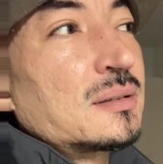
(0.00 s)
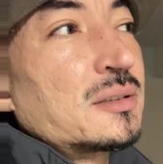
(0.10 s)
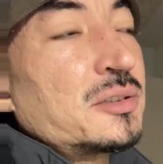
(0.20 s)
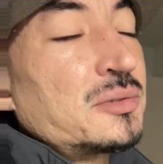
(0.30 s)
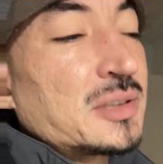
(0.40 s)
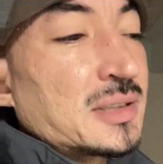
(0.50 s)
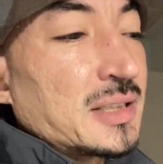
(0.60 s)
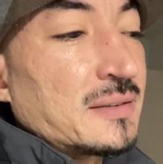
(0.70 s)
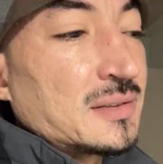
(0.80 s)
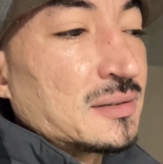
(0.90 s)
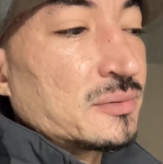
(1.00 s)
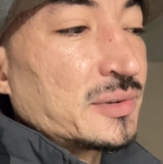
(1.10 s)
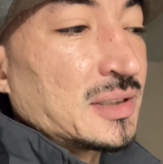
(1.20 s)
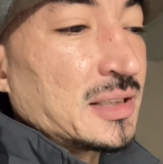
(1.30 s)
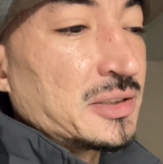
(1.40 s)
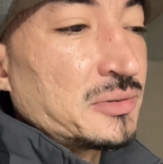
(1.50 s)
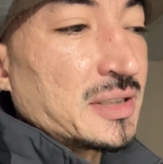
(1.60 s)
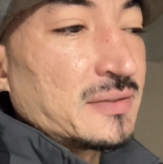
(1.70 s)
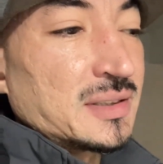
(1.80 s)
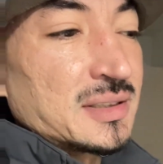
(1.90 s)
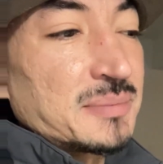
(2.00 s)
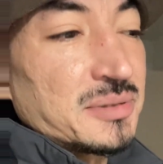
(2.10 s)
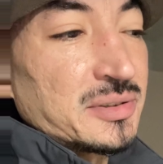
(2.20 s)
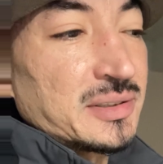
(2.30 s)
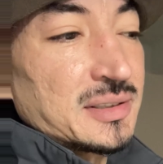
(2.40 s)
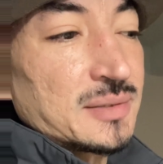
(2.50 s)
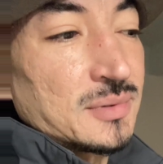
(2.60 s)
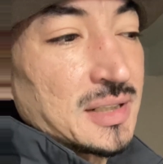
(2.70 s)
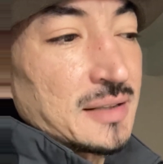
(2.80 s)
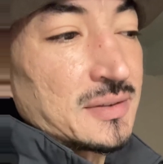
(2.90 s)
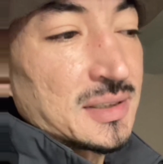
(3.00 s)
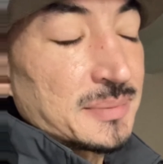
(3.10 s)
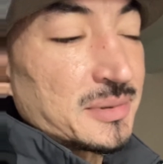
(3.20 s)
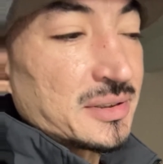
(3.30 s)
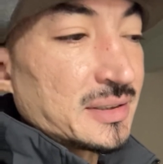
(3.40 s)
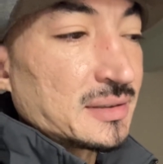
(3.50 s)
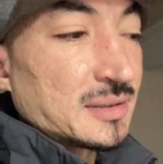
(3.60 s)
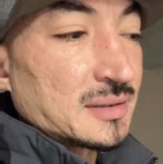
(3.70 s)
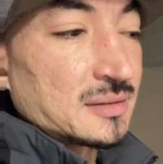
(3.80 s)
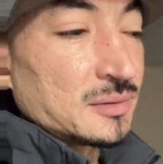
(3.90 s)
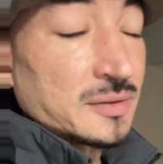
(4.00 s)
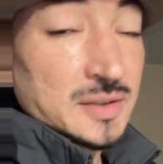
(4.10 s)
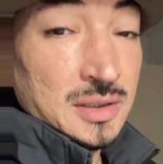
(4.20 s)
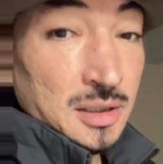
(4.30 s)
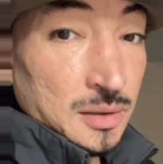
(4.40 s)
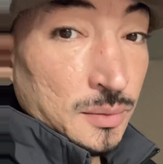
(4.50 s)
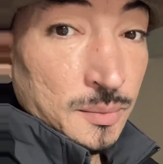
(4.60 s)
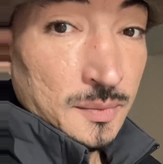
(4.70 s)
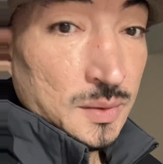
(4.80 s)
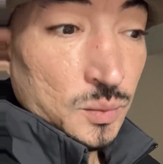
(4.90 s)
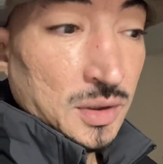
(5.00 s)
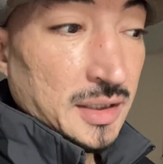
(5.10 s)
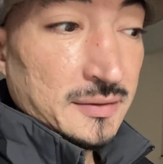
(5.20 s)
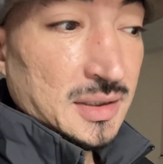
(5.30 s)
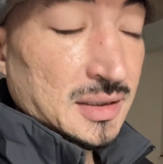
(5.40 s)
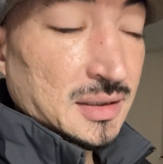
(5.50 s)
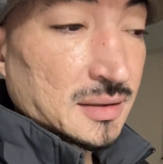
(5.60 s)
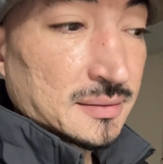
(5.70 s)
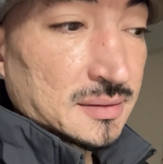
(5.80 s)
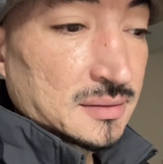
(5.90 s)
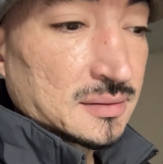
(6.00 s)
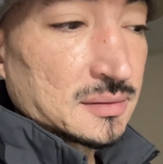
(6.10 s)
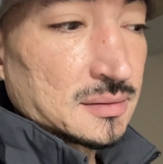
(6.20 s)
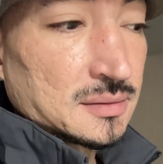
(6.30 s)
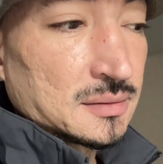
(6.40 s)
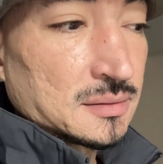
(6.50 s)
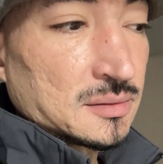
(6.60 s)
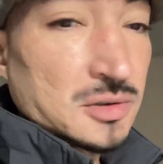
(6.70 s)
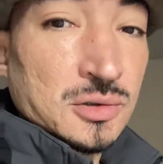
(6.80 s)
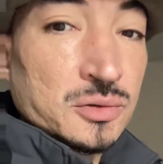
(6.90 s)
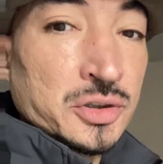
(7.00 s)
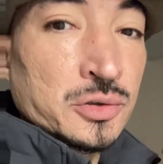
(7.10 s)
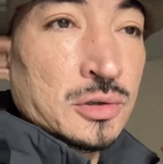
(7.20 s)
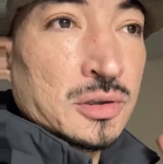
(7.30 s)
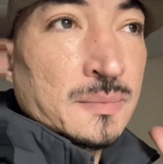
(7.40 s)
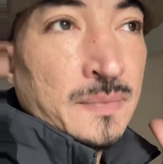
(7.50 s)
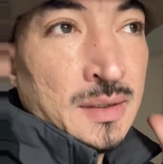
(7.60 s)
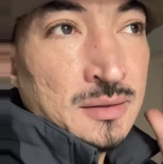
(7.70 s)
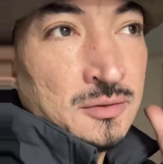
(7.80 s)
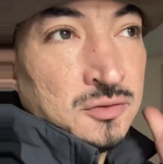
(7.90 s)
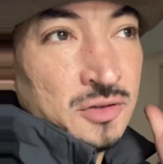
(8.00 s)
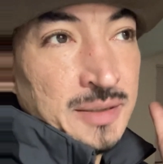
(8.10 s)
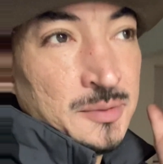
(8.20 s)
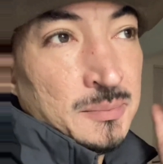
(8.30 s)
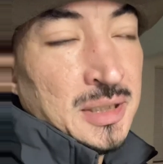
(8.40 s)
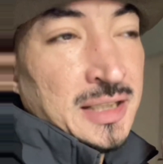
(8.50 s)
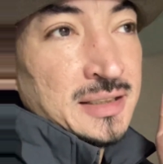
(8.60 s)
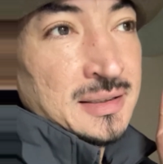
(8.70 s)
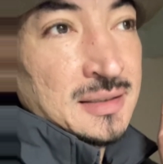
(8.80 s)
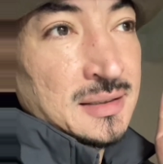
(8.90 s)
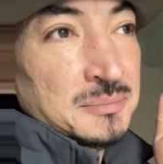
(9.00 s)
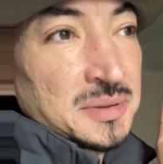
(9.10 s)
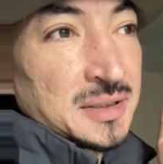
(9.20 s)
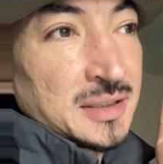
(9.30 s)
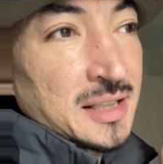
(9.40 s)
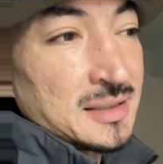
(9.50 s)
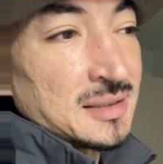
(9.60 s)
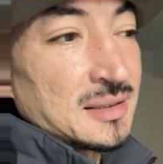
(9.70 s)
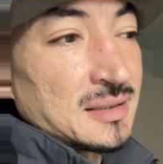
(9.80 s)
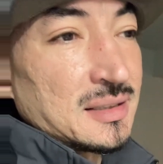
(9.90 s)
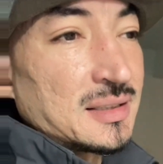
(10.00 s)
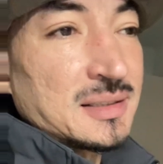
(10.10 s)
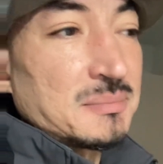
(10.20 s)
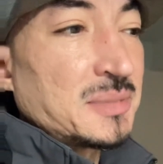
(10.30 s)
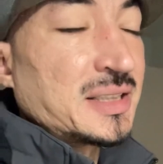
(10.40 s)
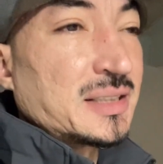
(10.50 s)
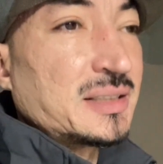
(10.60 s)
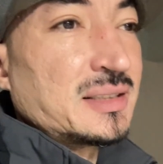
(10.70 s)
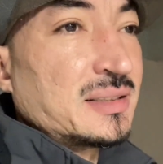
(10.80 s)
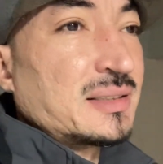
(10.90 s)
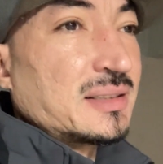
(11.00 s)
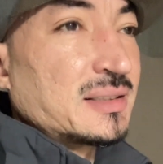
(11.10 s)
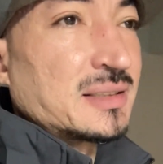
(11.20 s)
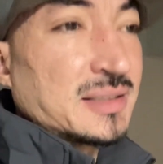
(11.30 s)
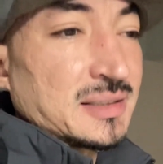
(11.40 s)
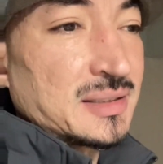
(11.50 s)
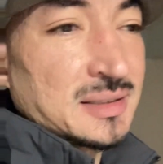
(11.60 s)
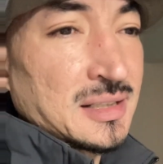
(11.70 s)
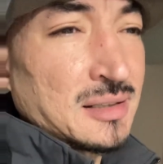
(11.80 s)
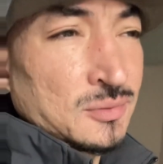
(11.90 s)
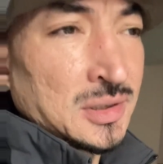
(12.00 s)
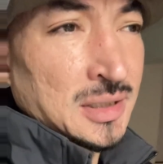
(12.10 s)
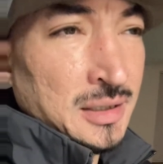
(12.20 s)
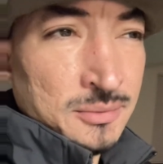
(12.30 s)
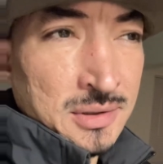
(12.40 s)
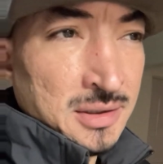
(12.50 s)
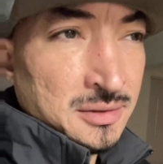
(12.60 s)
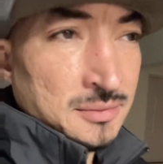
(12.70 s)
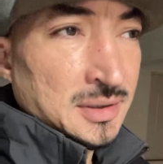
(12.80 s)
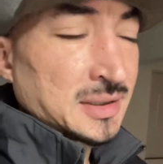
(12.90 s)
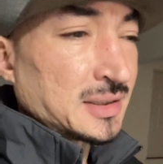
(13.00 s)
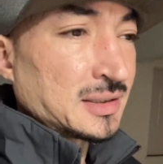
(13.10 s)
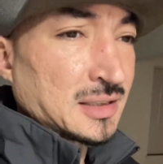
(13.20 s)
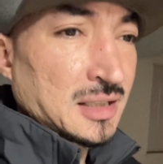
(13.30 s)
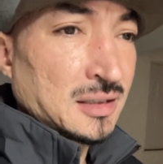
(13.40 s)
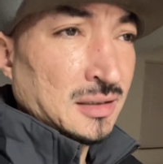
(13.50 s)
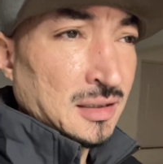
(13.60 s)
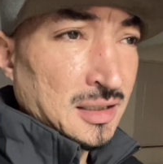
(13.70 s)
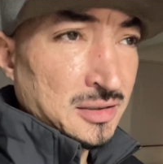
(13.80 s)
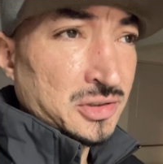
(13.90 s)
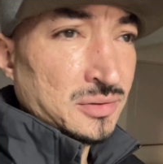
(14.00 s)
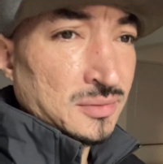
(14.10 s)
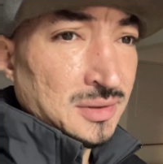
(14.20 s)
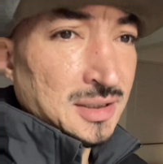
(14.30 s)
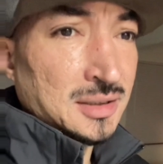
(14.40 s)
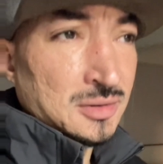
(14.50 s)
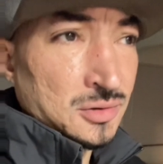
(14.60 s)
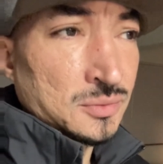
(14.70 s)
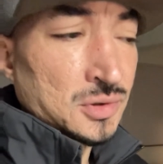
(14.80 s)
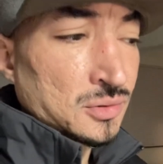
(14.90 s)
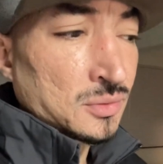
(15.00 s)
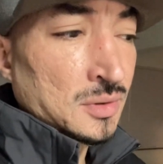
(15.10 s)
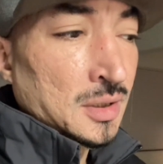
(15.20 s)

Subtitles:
You just have to realize you haven't experienced what I've experienced. You haven't done what I've done. So your frame of mind is going to be, that doesn't make any sense. This is not what I would do. This is not a logical thing to do.